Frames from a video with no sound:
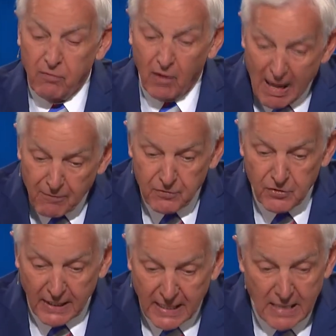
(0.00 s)
left
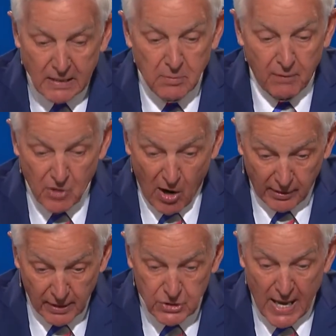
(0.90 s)
the kingdom of
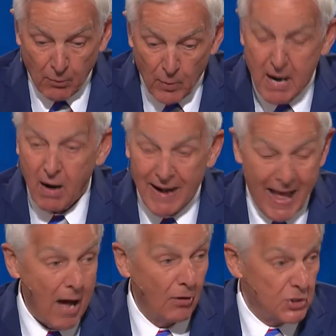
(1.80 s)
darkness and we are
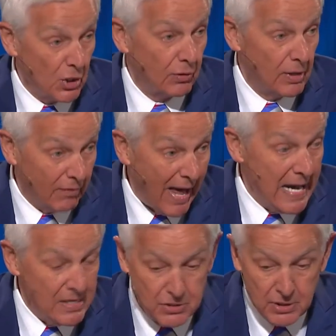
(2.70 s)
now children of
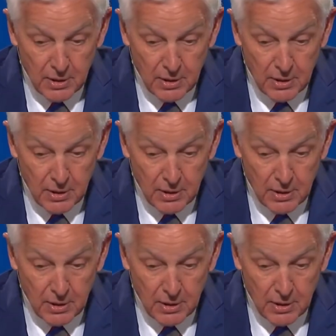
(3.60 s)
light.